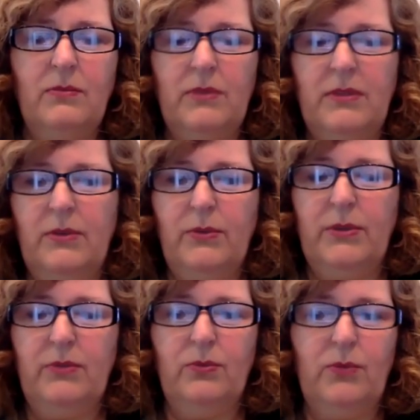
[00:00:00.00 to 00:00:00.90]
you
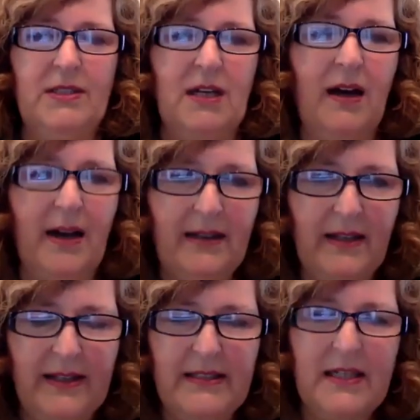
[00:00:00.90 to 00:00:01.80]
would want to
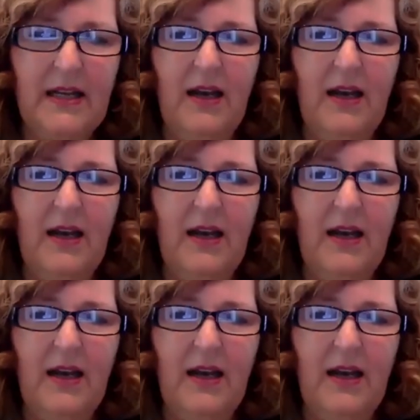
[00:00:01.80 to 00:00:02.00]
highlight